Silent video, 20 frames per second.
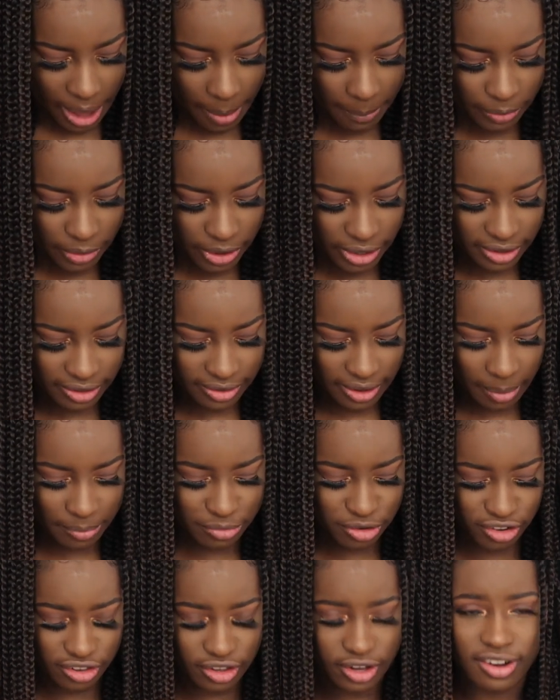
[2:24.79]
I'm gonna,
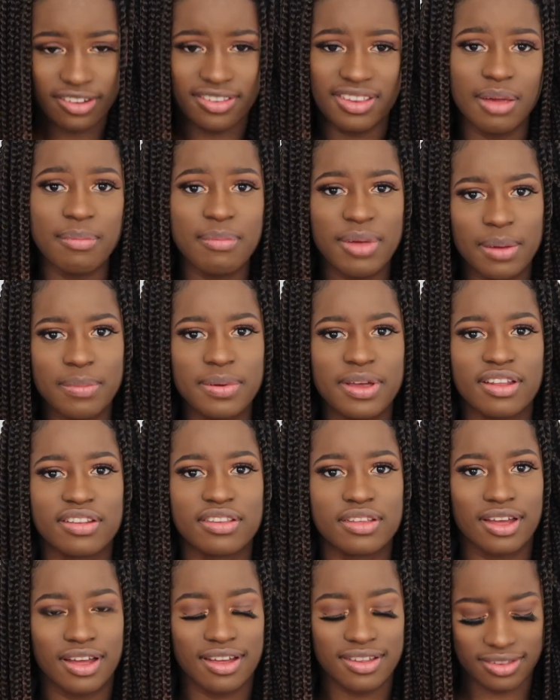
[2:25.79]
I'm just gonna say maybe
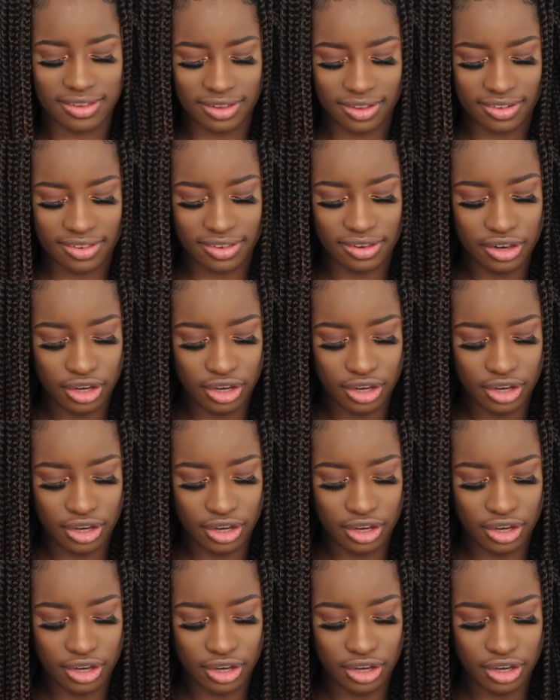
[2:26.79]
it's cause it's